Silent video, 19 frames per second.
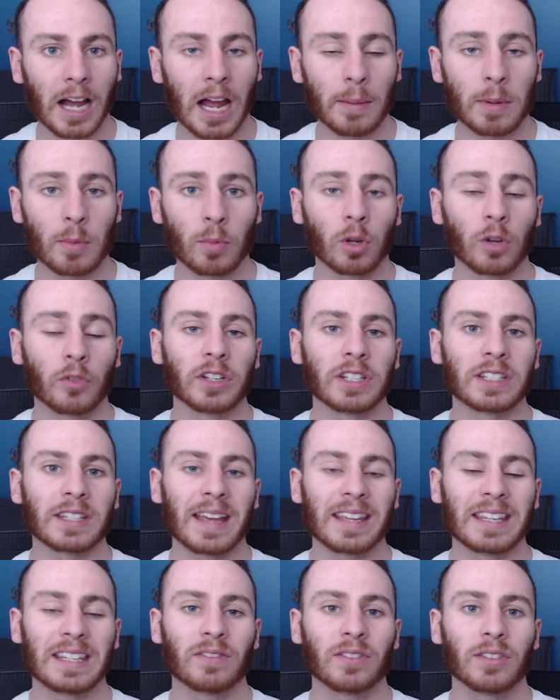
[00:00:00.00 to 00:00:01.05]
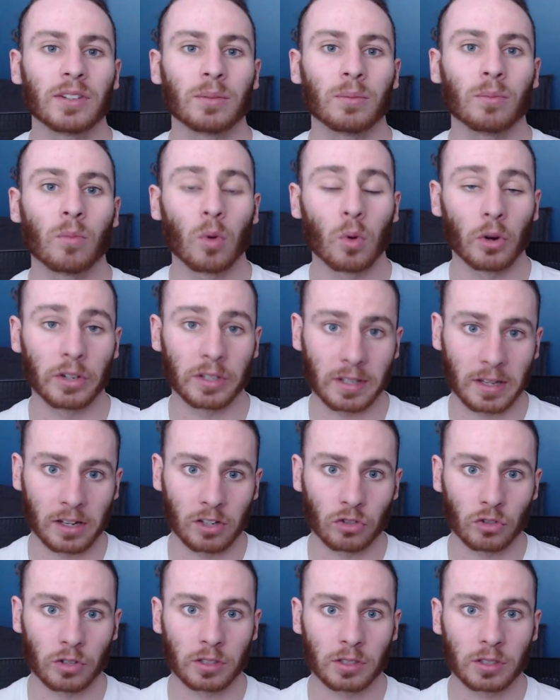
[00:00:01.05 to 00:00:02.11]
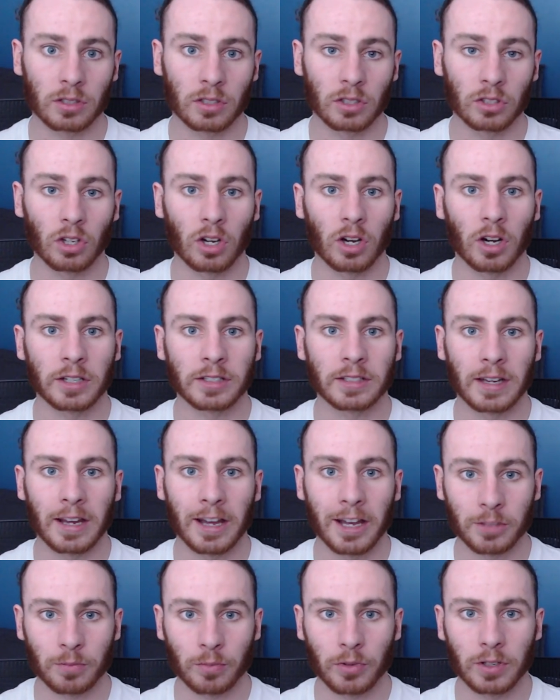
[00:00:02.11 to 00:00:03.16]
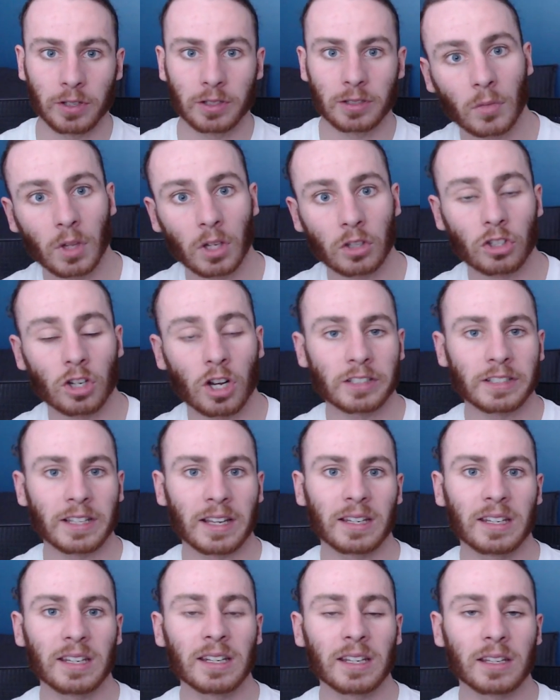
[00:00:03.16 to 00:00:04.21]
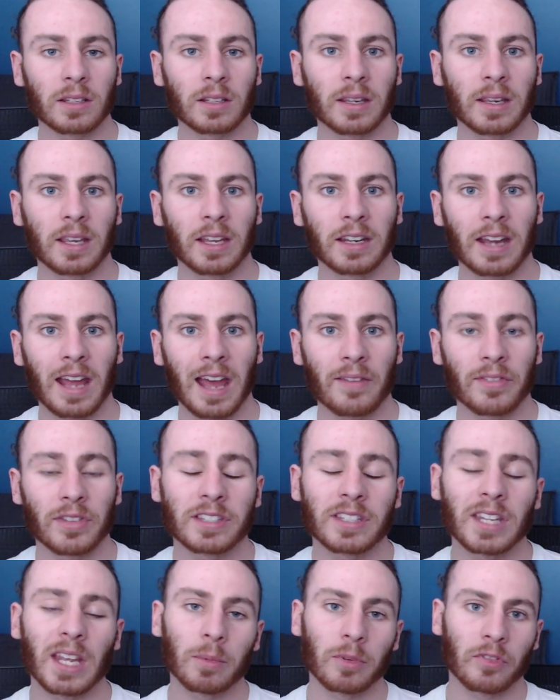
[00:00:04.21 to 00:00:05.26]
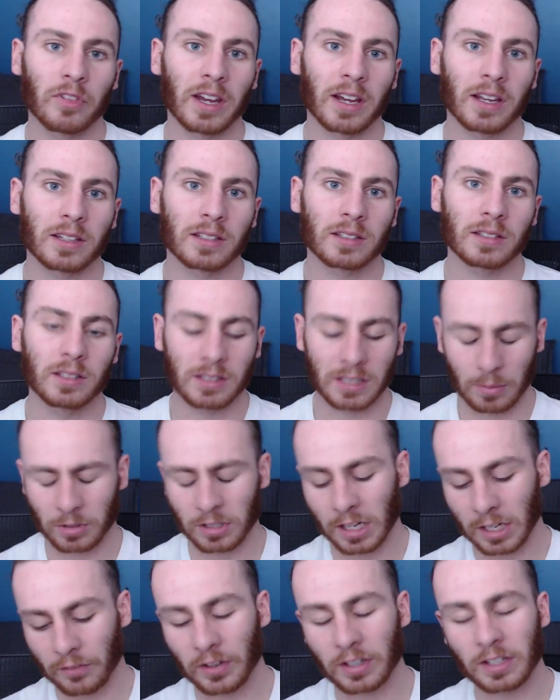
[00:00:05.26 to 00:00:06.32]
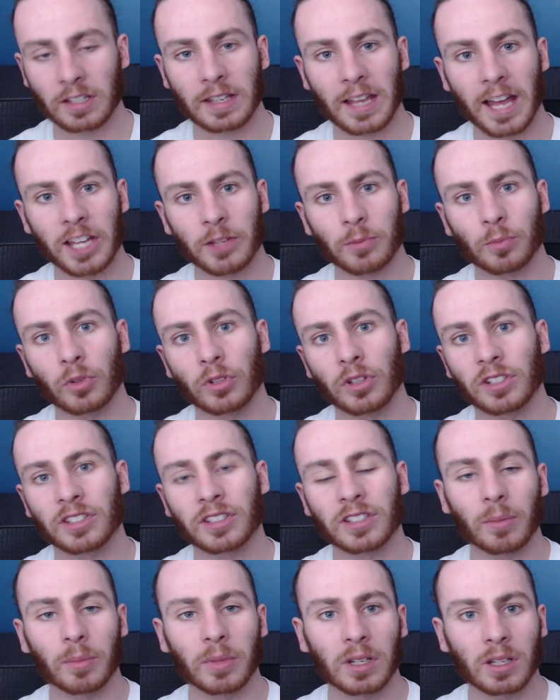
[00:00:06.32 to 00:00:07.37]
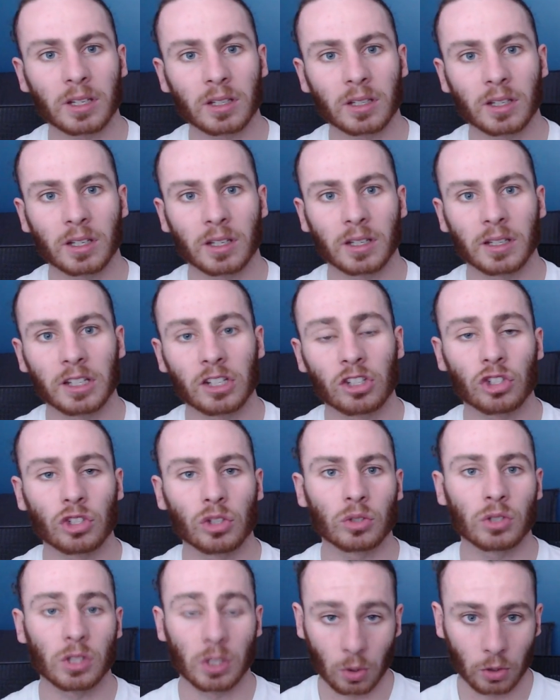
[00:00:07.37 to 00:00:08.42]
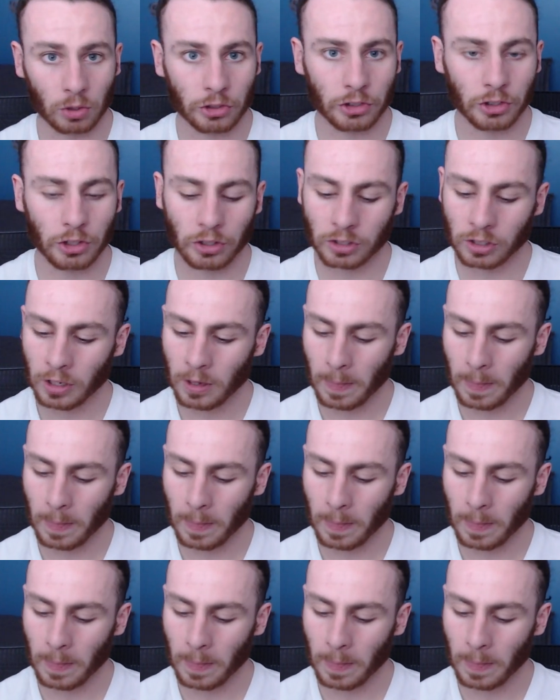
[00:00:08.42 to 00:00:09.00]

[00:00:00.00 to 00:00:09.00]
ibuprofen is even more dangerous to dogs than aspirin is. Dogs that eat it can have the same effects, the same side effects as aspirin, the stomach issues, the ulcers,